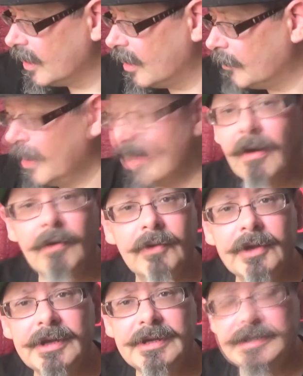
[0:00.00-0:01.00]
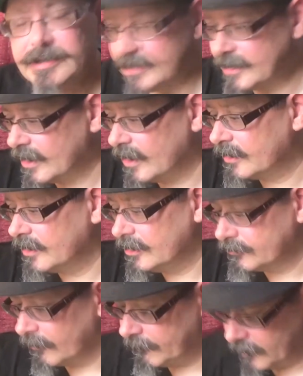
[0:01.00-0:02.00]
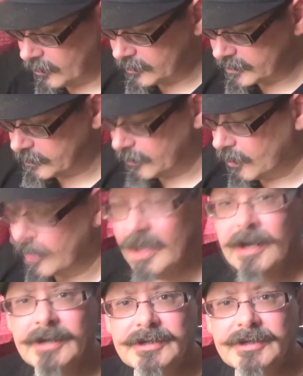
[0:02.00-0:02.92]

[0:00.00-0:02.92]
about these uh, these reviews of mine.